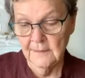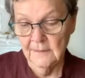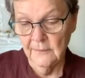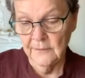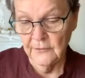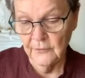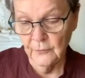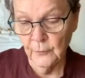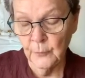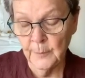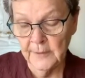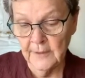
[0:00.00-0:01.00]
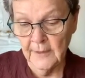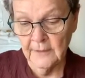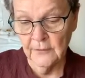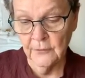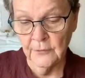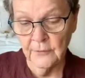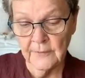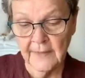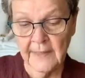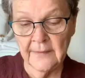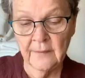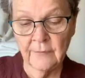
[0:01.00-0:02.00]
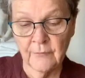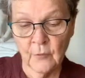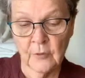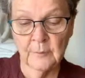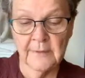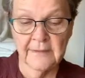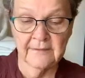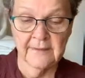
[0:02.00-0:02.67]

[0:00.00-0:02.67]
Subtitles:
which is rupa dhatu, and the formless